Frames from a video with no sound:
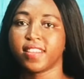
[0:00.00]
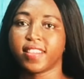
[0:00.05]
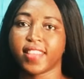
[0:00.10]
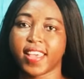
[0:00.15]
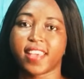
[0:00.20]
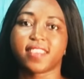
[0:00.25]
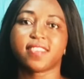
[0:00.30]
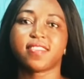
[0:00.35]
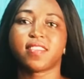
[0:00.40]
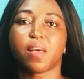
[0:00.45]
The
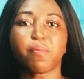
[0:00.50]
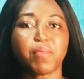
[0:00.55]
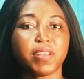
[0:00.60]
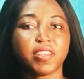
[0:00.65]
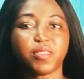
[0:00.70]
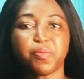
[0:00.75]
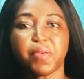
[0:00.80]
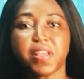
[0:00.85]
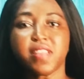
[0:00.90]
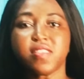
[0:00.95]

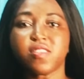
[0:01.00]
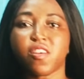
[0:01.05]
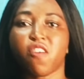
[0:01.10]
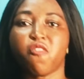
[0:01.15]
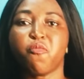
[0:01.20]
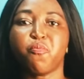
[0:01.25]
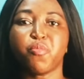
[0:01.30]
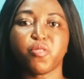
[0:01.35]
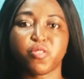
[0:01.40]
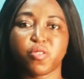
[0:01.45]
establishment
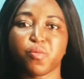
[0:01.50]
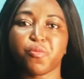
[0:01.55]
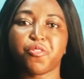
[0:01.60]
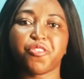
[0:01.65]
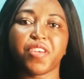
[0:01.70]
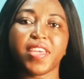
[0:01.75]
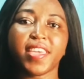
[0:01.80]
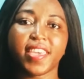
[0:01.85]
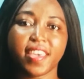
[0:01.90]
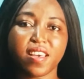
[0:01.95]
of
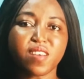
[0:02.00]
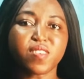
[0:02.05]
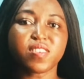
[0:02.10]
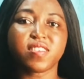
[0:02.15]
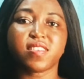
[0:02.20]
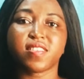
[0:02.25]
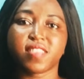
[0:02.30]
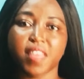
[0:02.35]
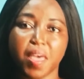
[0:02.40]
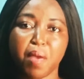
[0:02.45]
Bosomtwe Girls
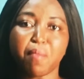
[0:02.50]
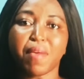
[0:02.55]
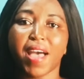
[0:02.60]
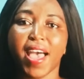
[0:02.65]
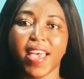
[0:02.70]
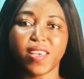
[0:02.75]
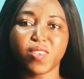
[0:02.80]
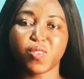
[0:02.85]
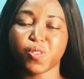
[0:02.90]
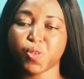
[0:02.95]
STEM
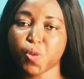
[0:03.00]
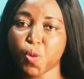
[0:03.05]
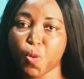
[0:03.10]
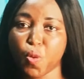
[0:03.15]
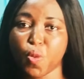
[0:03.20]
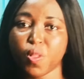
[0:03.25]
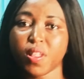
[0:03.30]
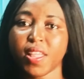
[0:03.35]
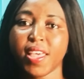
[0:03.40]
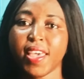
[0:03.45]
High
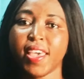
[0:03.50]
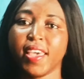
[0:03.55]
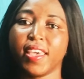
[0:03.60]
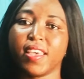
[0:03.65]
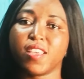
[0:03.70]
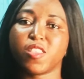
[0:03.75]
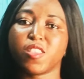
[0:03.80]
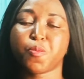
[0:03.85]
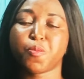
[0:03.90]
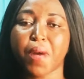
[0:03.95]
School
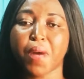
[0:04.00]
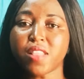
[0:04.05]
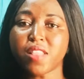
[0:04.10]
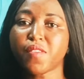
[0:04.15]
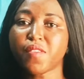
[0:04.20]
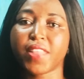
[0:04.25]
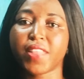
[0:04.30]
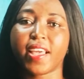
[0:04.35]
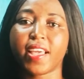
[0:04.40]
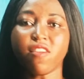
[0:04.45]
is part
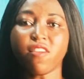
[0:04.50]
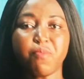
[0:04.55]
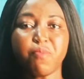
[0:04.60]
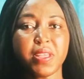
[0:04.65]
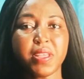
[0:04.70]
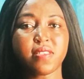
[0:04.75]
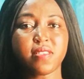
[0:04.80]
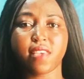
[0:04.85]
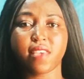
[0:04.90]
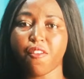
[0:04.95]
of the
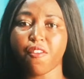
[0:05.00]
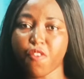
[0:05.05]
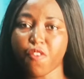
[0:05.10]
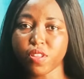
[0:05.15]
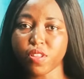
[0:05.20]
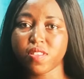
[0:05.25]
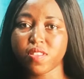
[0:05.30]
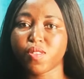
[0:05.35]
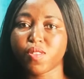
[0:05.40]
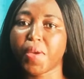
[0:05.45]
government's
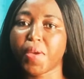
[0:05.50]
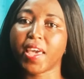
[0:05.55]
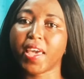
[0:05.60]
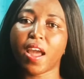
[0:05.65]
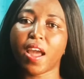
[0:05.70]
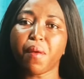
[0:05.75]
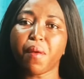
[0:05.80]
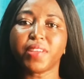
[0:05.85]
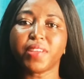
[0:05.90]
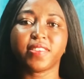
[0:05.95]
efforts to
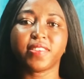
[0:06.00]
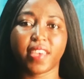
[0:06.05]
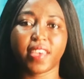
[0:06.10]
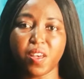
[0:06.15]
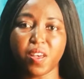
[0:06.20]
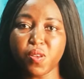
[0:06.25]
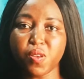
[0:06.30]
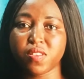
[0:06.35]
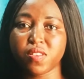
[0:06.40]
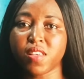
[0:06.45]
encourage
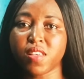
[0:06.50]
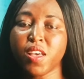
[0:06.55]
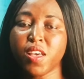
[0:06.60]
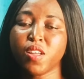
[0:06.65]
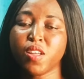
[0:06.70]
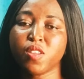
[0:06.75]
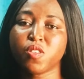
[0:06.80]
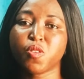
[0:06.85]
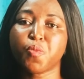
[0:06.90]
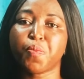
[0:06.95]
girls
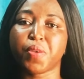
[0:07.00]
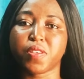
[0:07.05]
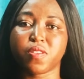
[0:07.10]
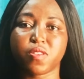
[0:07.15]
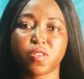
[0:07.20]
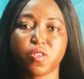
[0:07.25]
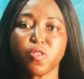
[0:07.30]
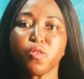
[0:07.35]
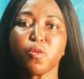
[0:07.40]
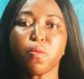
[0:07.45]
to
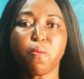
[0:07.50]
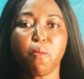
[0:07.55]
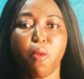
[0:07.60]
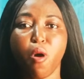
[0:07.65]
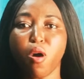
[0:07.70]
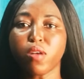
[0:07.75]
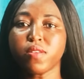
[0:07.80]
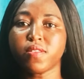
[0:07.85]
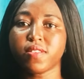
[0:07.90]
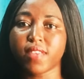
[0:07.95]
pursue
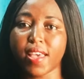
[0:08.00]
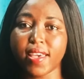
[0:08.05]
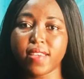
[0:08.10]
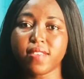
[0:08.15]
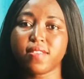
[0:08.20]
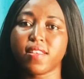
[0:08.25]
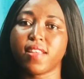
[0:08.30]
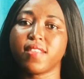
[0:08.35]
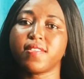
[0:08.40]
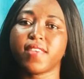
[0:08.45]
more
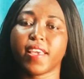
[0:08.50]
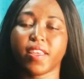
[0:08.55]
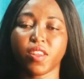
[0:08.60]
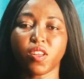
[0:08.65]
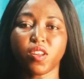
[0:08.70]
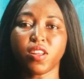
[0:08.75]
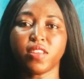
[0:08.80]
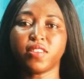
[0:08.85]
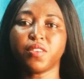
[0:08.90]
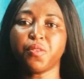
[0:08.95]
science and
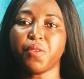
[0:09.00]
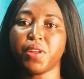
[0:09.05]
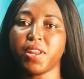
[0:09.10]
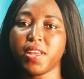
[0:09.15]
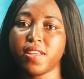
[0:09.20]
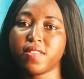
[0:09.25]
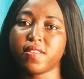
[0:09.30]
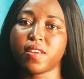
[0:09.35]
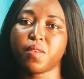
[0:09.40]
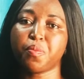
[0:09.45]
technology
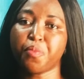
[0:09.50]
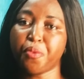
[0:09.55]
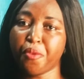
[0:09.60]
related